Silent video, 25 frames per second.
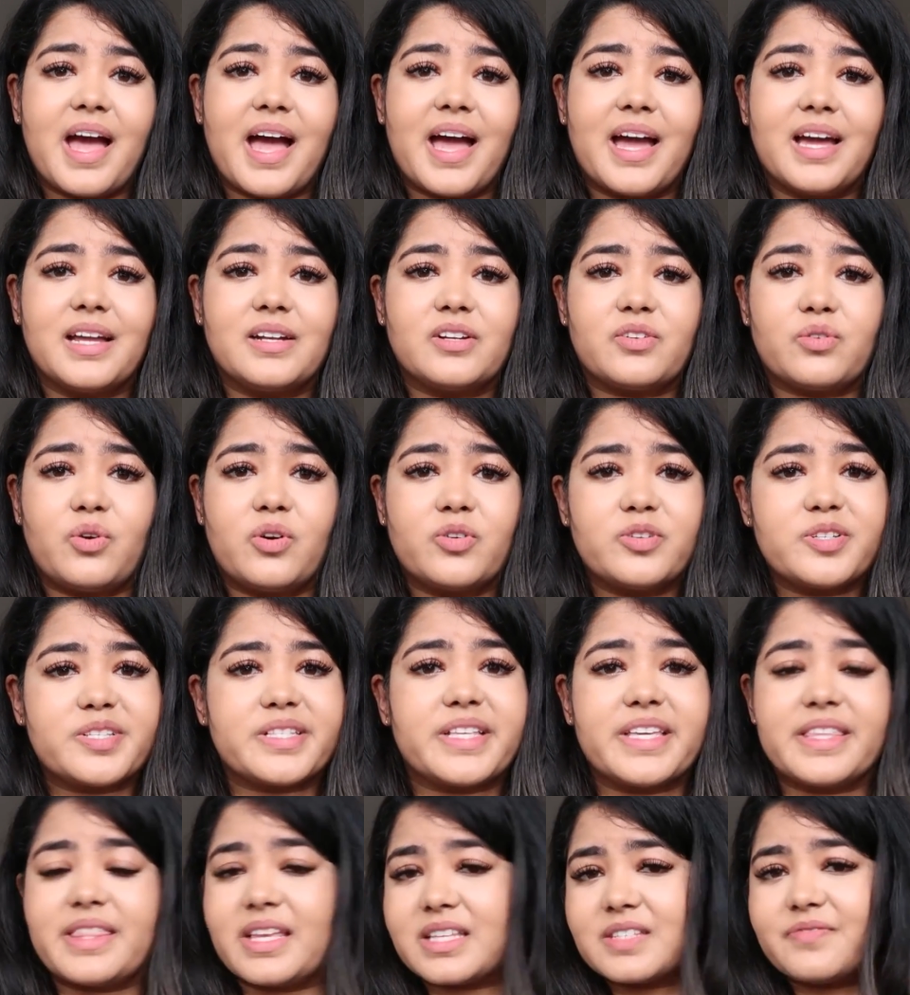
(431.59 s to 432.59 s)
And
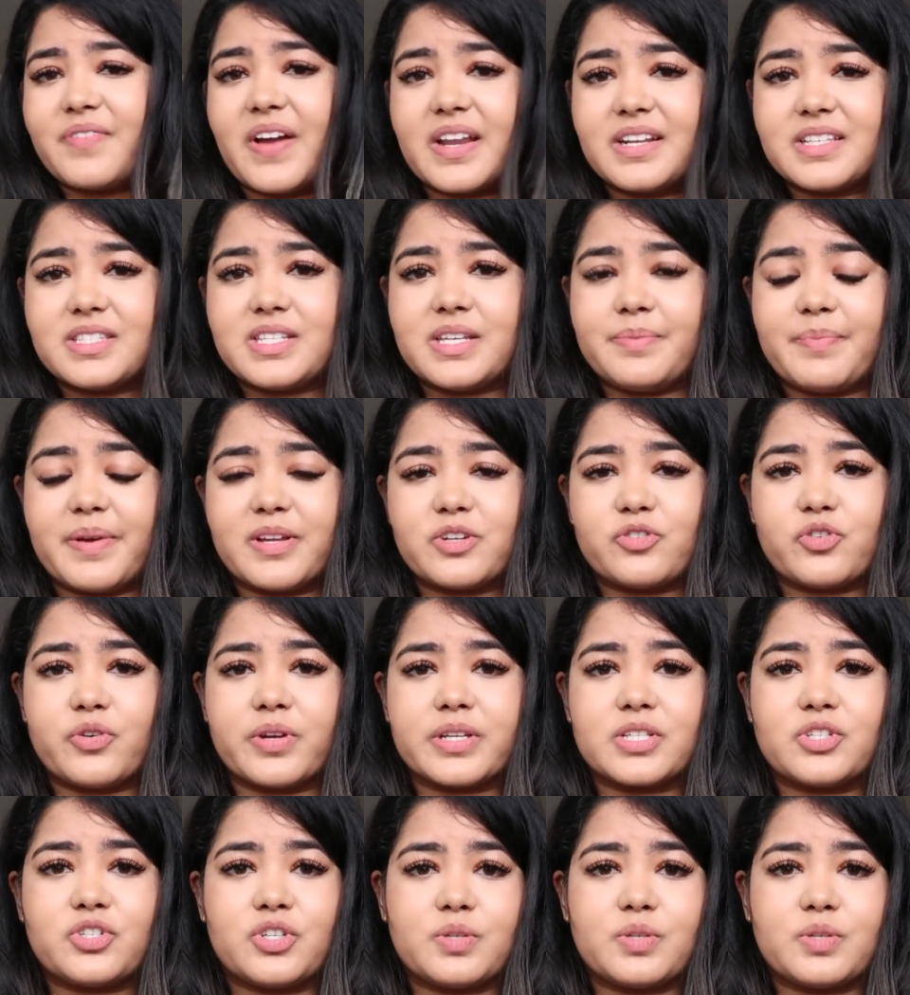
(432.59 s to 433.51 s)
honestly, that's vanity metrics.